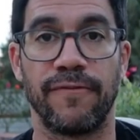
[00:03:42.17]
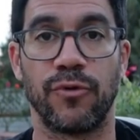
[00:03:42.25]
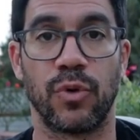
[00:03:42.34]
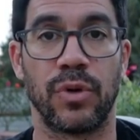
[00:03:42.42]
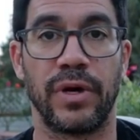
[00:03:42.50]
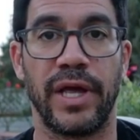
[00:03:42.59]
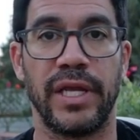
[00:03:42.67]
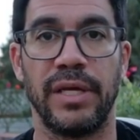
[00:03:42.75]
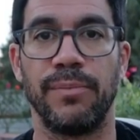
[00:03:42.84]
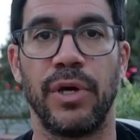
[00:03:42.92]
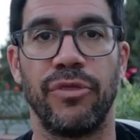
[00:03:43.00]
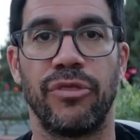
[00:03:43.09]
for
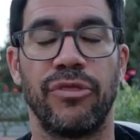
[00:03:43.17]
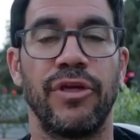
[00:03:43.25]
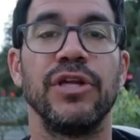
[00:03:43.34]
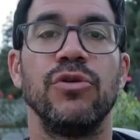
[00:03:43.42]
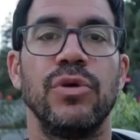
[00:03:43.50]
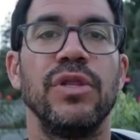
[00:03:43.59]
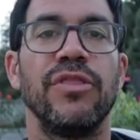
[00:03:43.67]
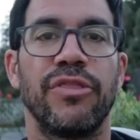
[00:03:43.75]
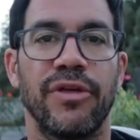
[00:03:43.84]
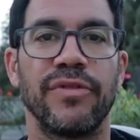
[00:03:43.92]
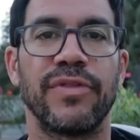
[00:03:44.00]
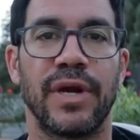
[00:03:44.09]
any month that you didn't
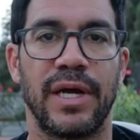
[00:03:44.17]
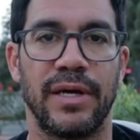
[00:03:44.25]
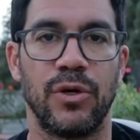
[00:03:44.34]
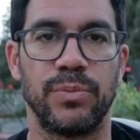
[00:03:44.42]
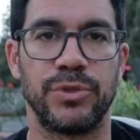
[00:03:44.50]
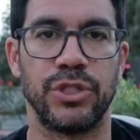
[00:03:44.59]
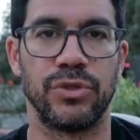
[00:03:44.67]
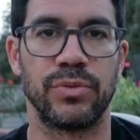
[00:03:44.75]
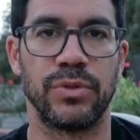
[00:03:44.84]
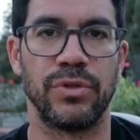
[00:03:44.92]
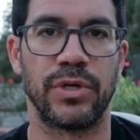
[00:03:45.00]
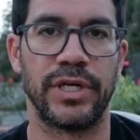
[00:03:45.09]
think that I helped you,
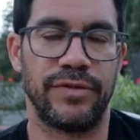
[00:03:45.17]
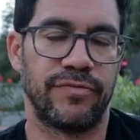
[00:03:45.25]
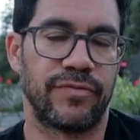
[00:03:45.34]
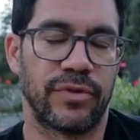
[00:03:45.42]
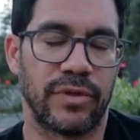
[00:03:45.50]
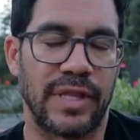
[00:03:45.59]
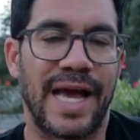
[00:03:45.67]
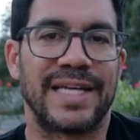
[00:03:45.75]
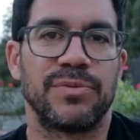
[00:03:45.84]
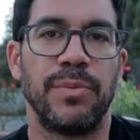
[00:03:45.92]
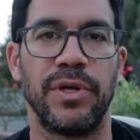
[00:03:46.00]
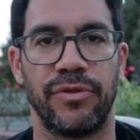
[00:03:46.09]
right? For the
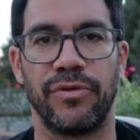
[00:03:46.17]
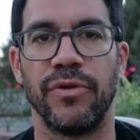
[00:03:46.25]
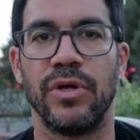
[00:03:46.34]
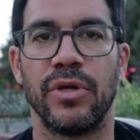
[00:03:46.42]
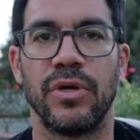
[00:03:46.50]
last month